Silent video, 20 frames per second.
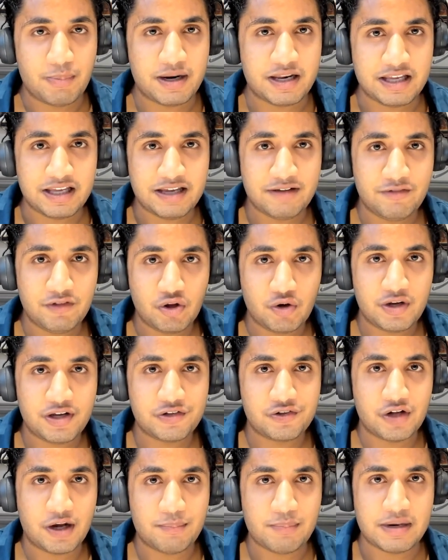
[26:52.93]
but even though
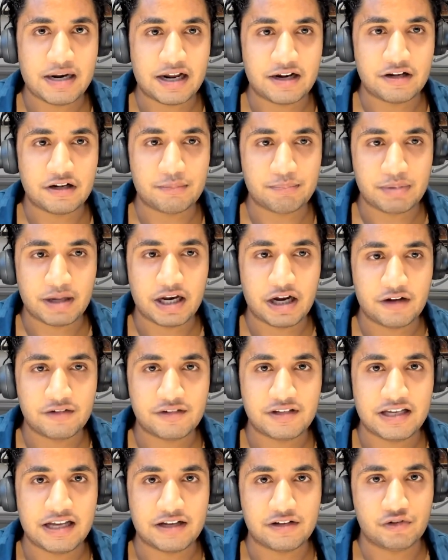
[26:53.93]
he's not been out of the
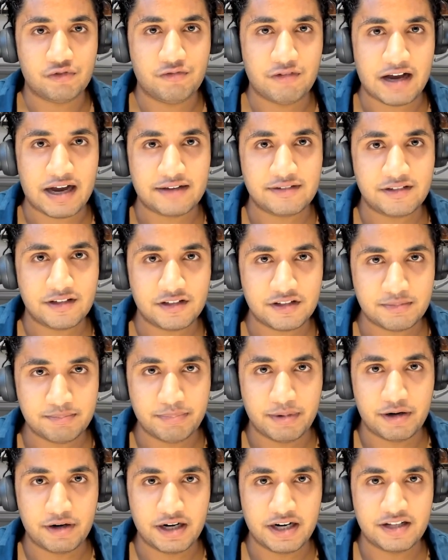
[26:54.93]
playoffs, he has vast
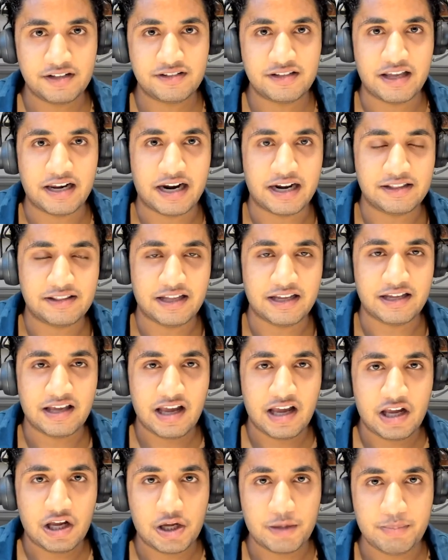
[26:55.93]
experience, and I think
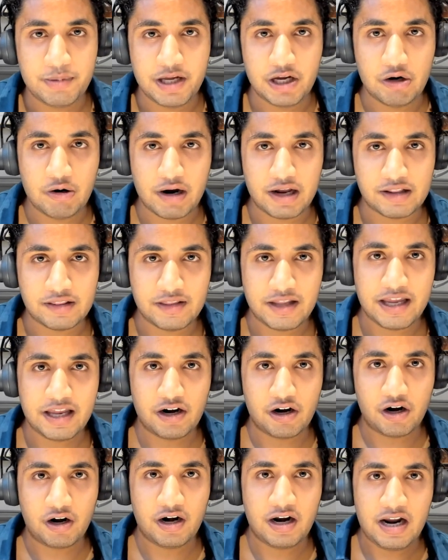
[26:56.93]
he'd be a great
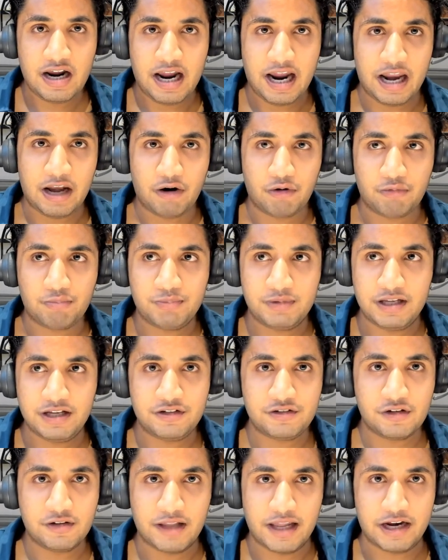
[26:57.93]
leader, and he'll
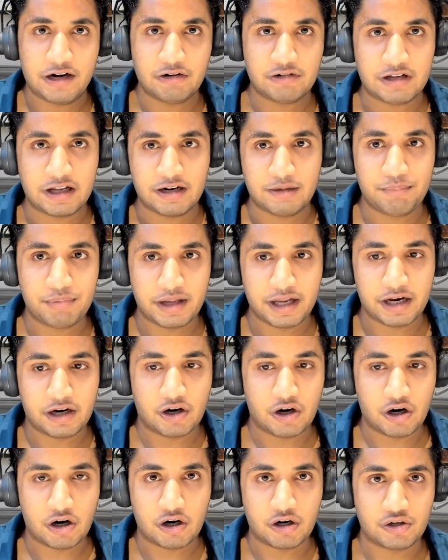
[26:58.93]
teach the Lakers how to play
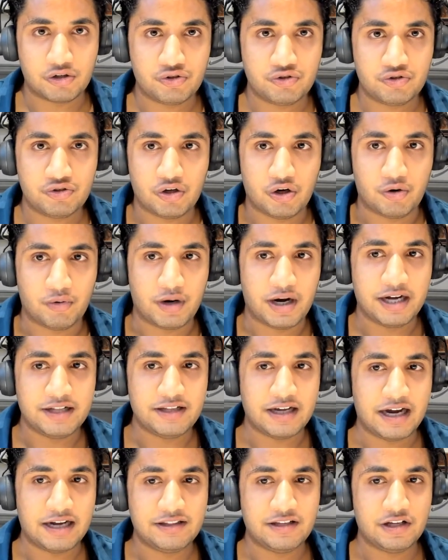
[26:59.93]
hard. So
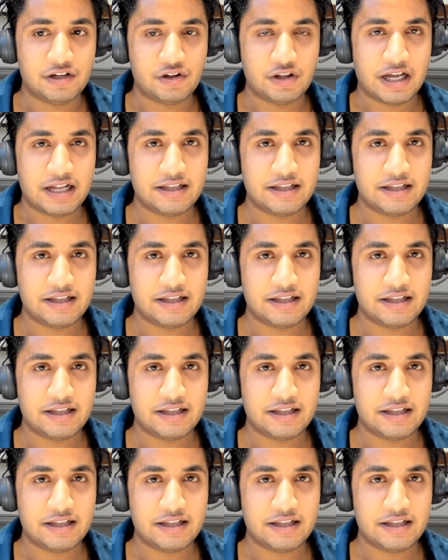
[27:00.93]
I think